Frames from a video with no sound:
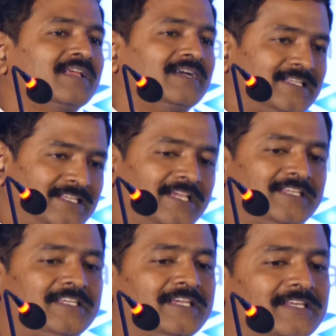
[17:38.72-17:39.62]

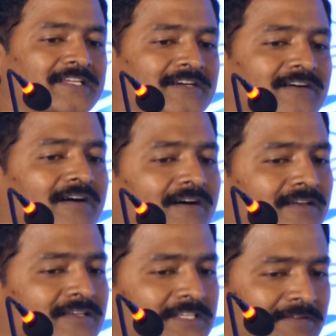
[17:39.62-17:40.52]
BAE area, or
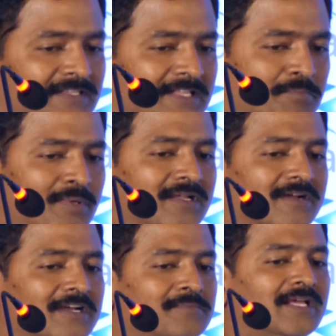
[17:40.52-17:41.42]
even Darpan
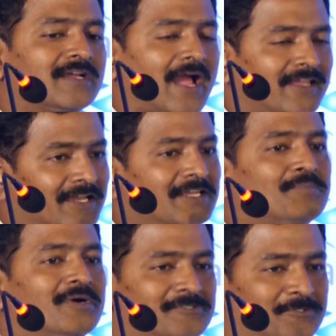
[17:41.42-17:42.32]
Academy, like IIM
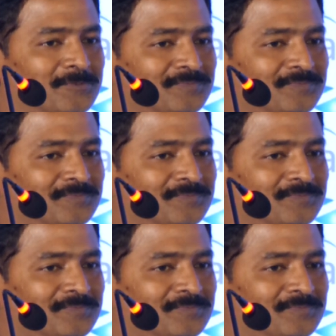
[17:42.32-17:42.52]
also.